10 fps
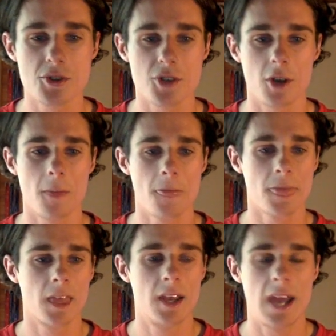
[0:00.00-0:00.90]
So
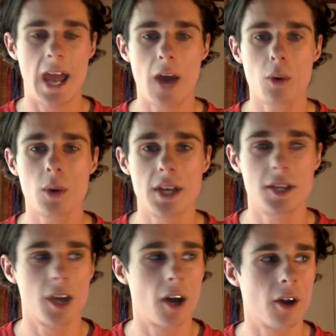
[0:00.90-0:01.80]
how will he
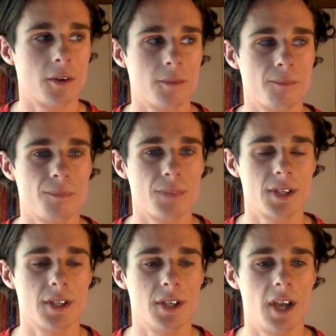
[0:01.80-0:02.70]
go
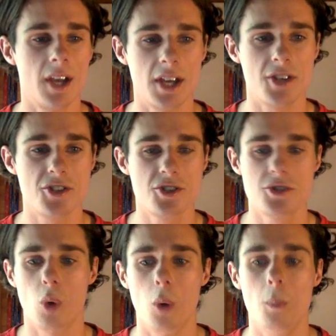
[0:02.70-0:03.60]

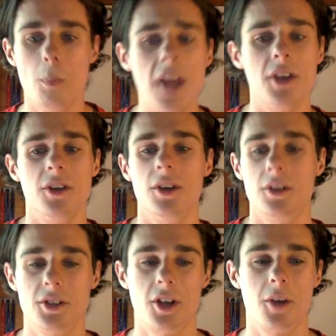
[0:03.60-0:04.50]
against, men,
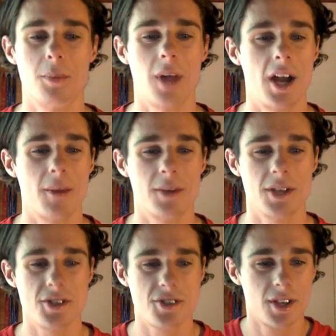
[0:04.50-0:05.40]
playing up
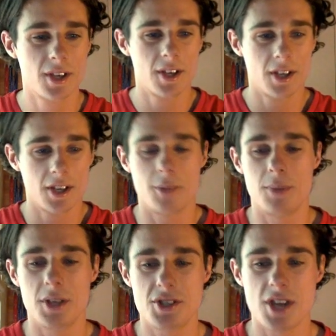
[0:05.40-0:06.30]
against the
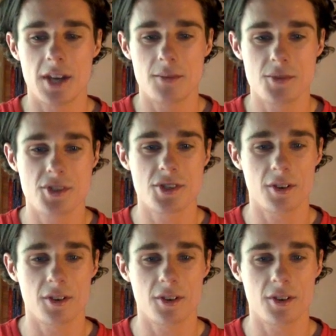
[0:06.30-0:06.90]
big teams?